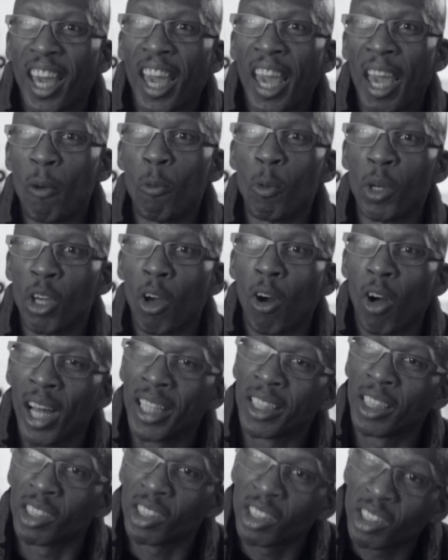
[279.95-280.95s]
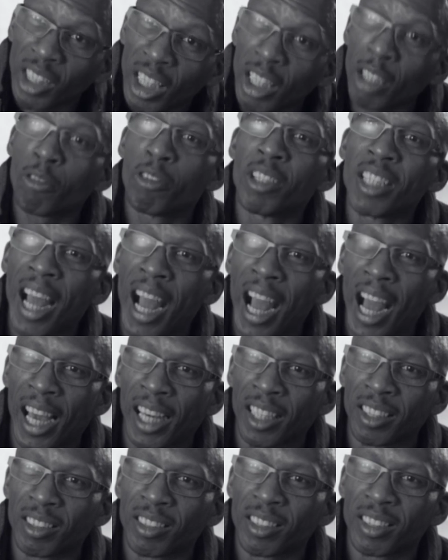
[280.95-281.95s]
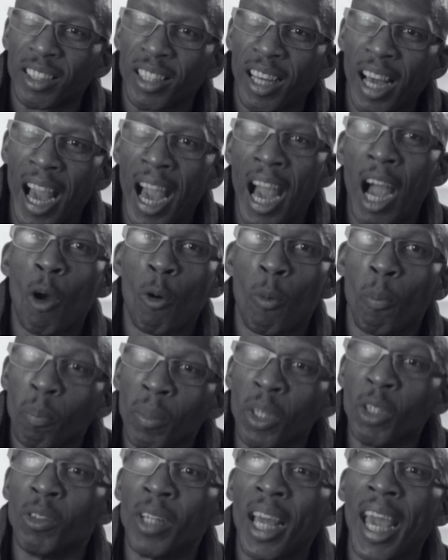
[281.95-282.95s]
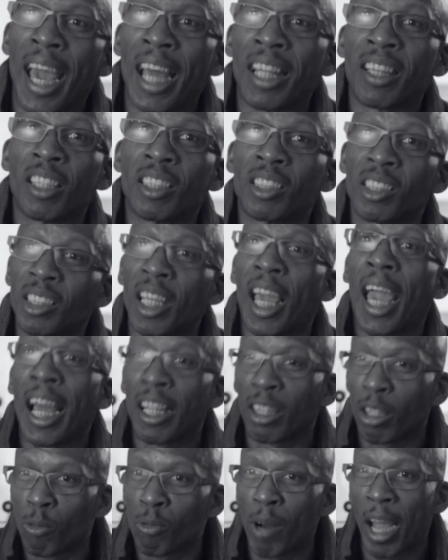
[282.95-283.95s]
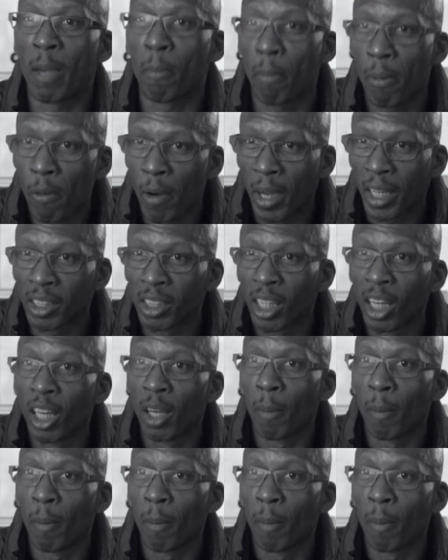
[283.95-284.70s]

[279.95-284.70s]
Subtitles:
and we all had to synchronize our mute at the right point,